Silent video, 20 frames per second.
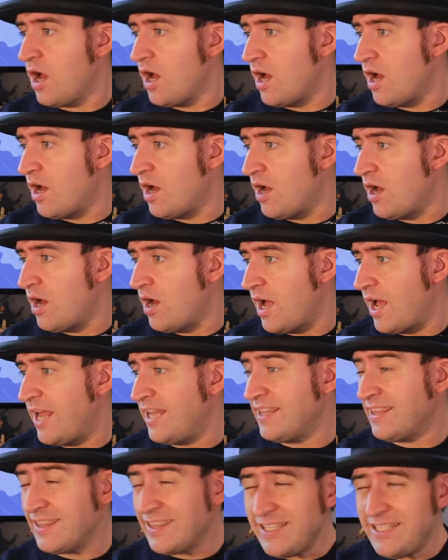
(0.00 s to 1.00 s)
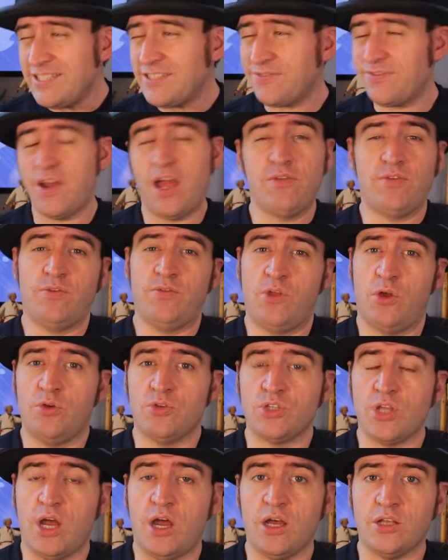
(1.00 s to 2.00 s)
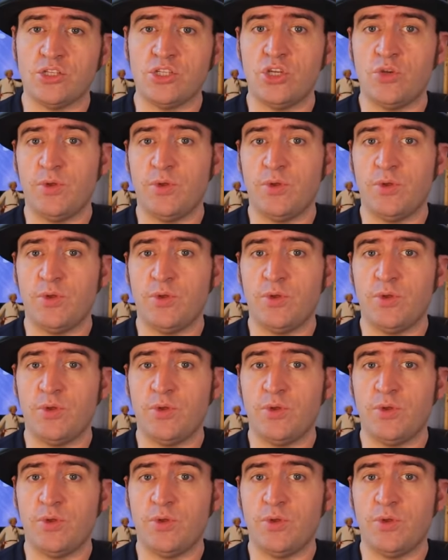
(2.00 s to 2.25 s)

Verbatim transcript: At least 5 of those are to